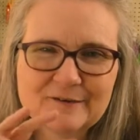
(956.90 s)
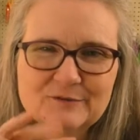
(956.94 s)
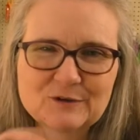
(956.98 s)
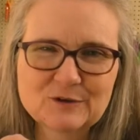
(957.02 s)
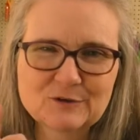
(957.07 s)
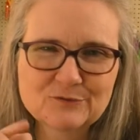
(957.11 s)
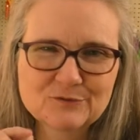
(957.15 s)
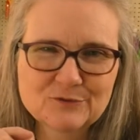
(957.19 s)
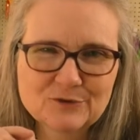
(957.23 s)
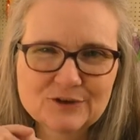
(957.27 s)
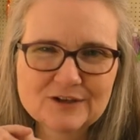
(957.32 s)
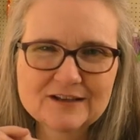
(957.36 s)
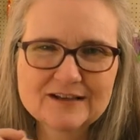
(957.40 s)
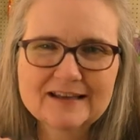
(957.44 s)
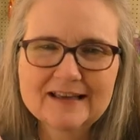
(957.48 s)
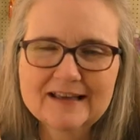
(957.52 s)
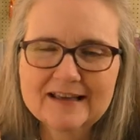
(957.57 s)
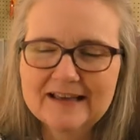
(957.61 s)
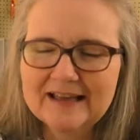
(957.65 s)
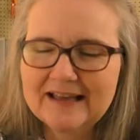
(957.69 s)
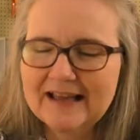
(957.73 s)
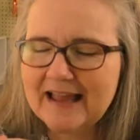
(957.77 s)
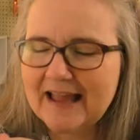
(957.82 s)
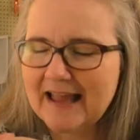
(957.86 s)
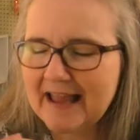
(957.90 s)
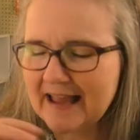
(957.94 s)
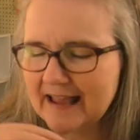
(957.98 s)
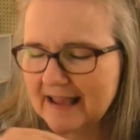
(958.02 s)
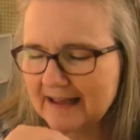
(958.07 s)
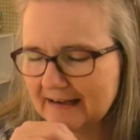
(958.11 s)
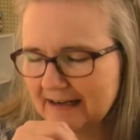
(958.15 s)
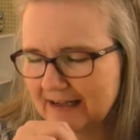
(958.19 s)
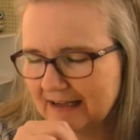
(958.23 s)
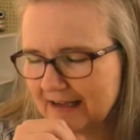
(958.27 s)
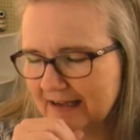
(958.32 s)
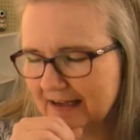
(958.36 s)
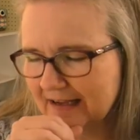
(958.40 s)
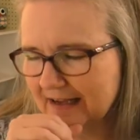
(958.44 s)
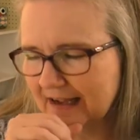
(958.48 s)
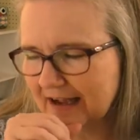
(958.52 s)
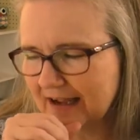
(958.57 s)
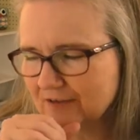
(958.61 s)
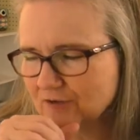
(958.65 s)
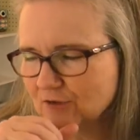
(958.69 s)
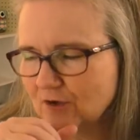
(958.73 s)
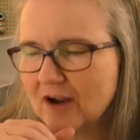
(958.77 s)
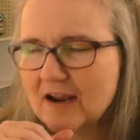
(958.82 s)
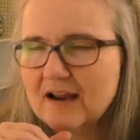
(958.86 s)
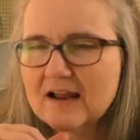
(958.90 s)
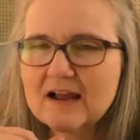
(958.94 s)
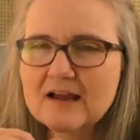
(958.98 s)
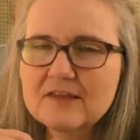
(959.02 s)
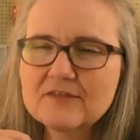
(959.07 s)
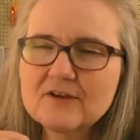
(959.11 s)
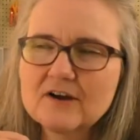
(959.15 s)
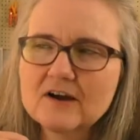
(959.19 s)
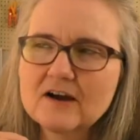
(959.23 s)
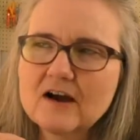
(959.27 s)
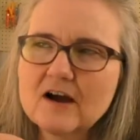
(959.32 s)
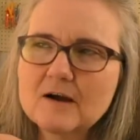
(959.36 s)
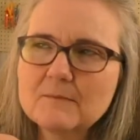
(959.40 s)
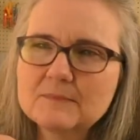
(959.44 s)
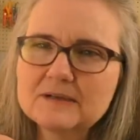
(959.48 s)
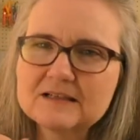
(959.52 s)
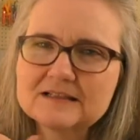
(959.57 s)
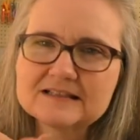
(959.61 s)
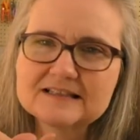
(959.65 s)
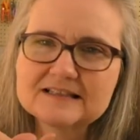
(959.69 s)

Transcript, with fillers: of your foot. And I, I tried. I thought oh, I'm gonna